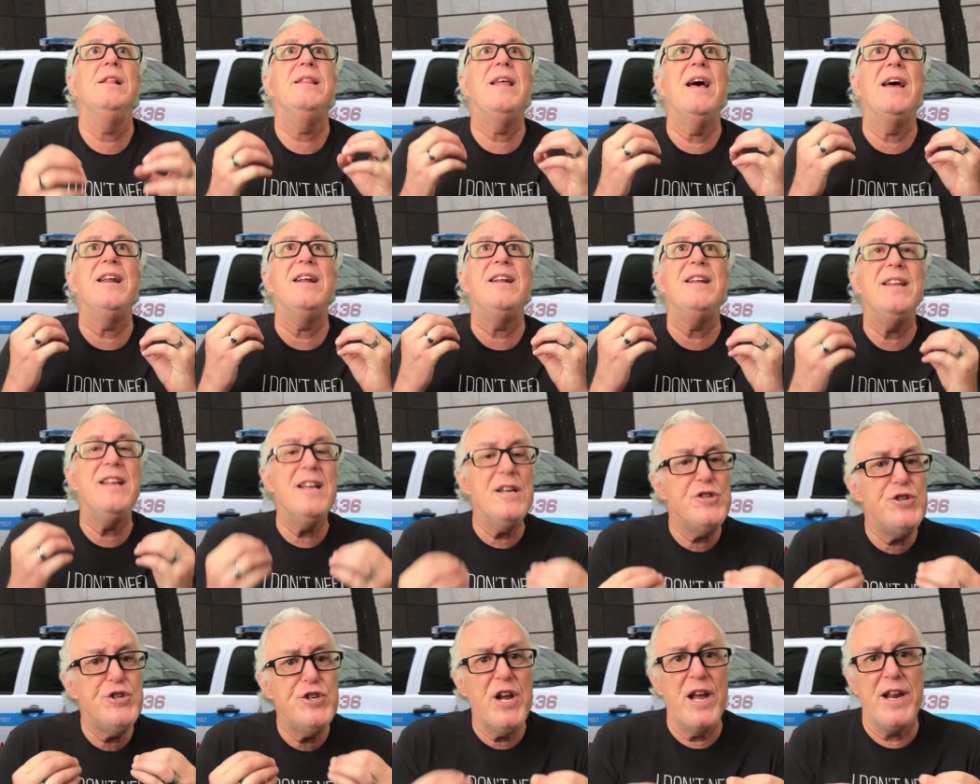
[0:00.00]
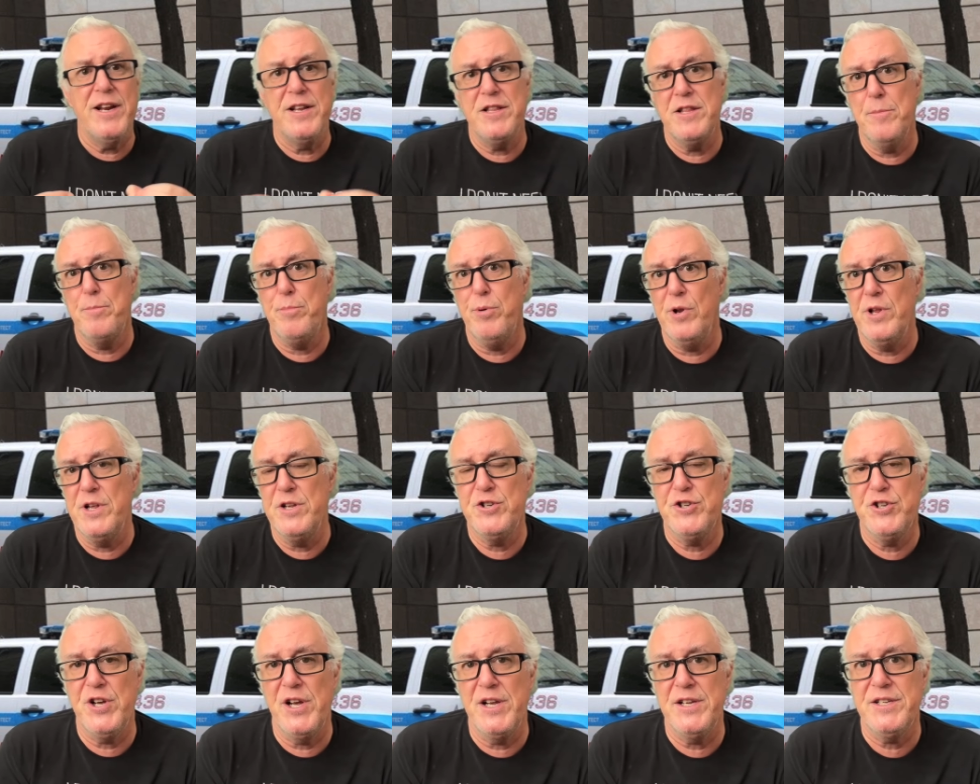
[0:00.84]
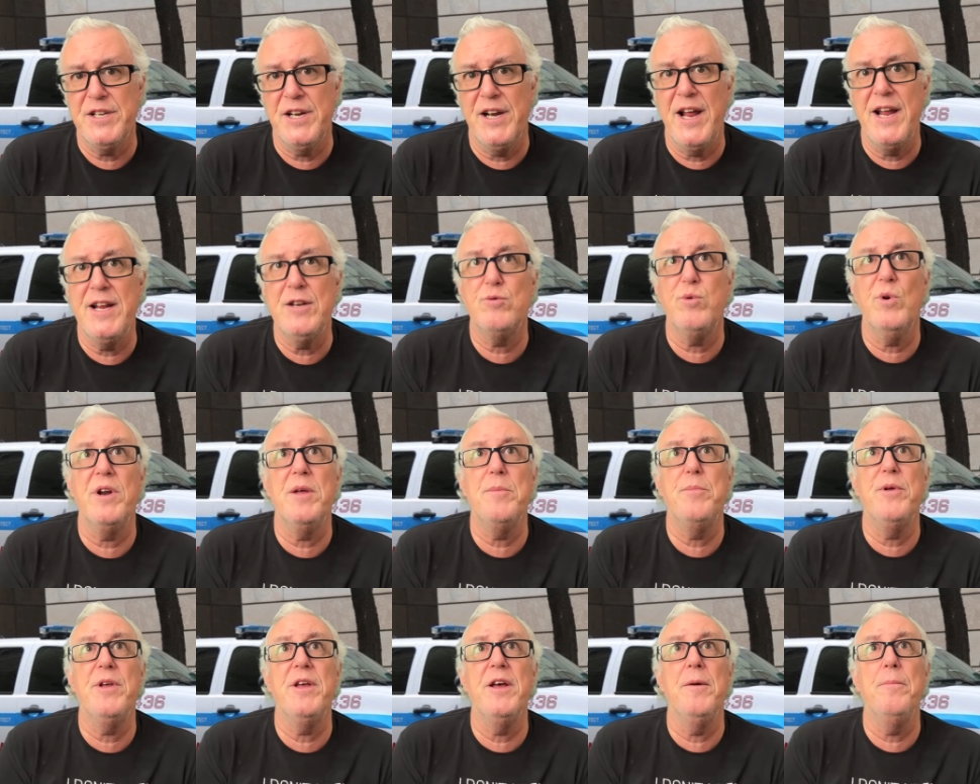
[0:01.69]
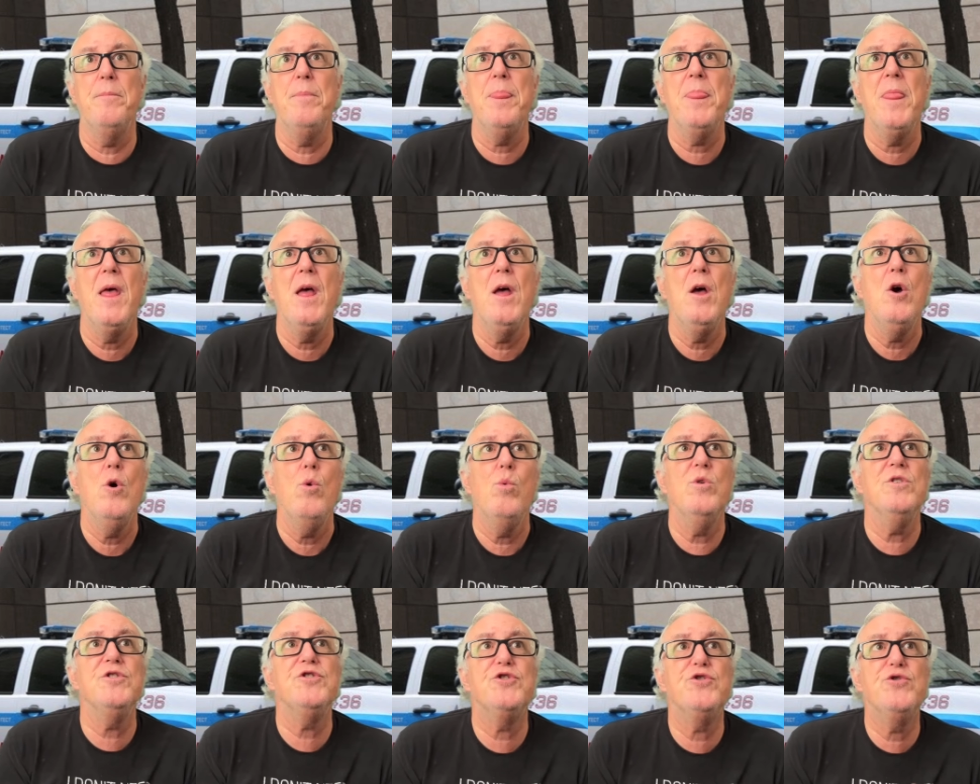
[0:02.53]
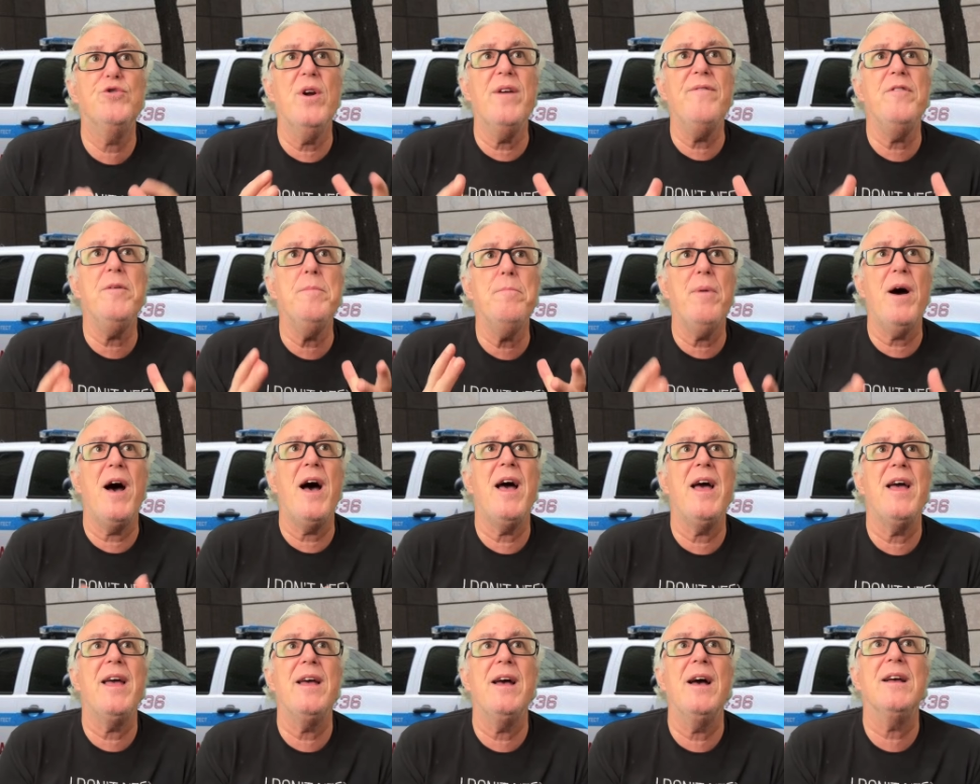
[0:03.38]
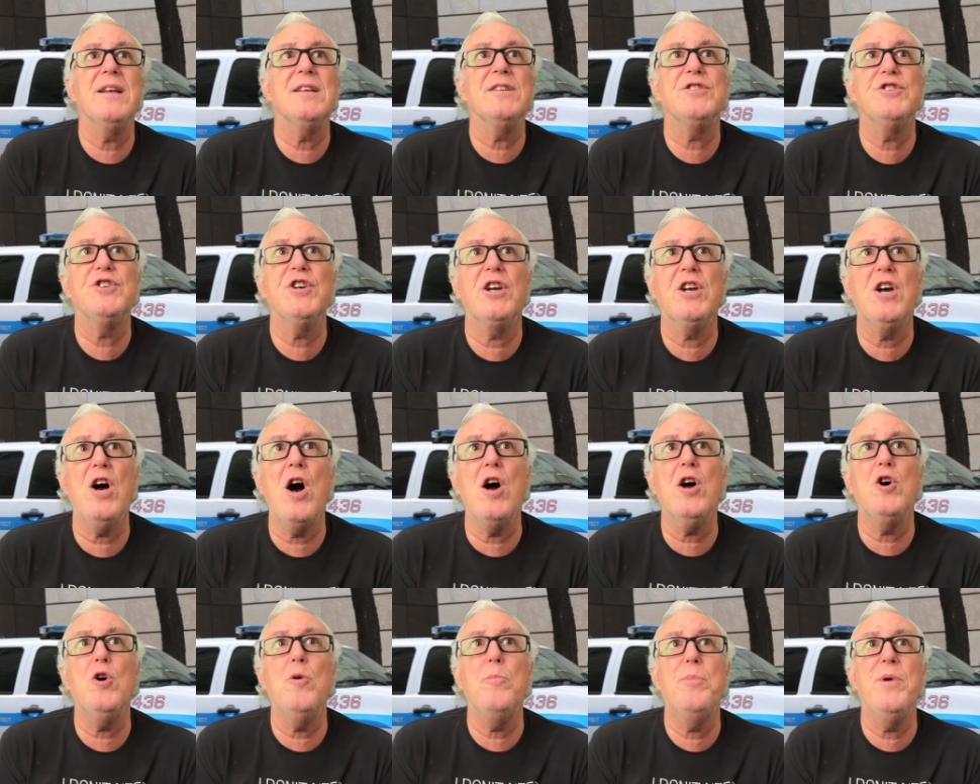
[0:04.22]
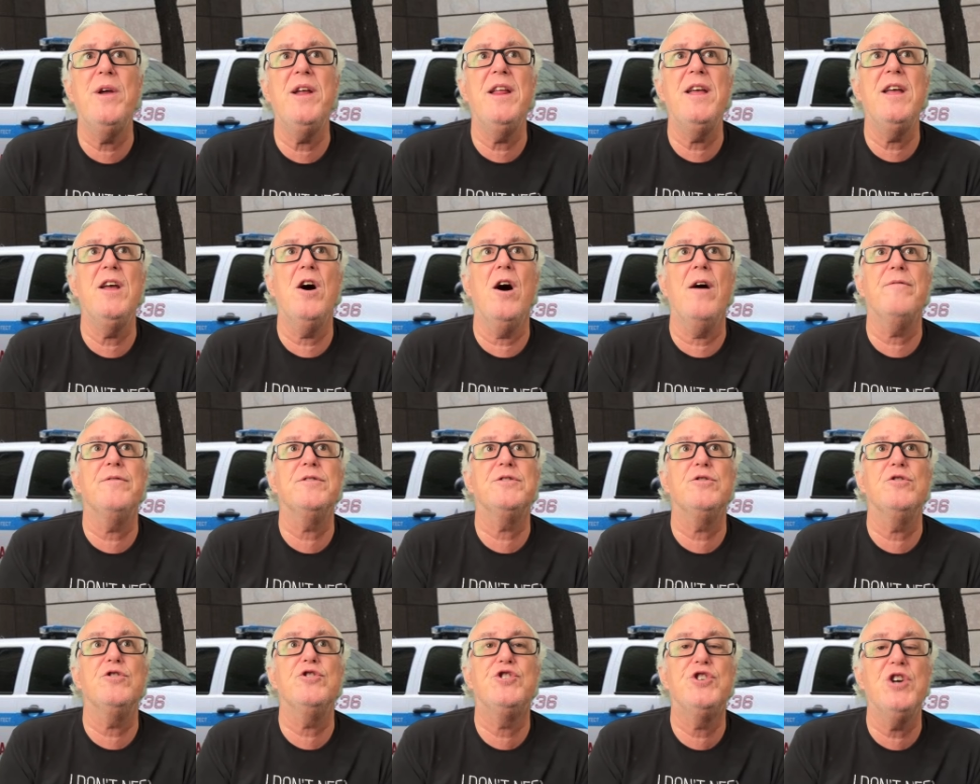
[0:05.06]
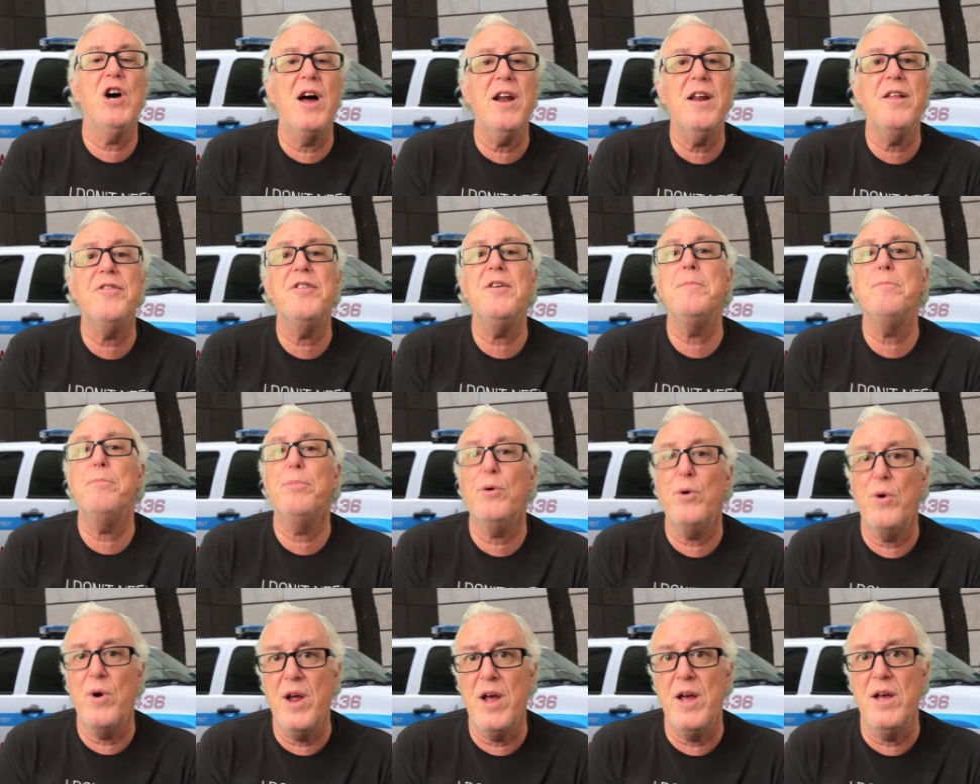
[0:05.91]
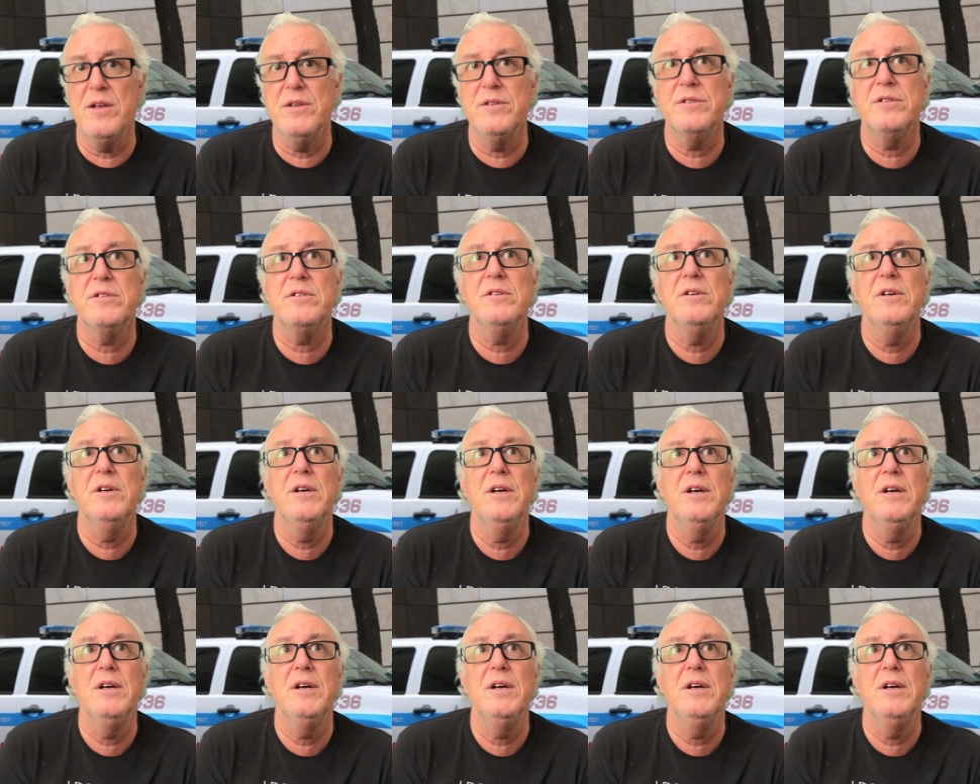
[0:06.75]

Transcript: that initiated the police chase at eight twenty p m, was driven by Chicago P D officer Jonathan Perez.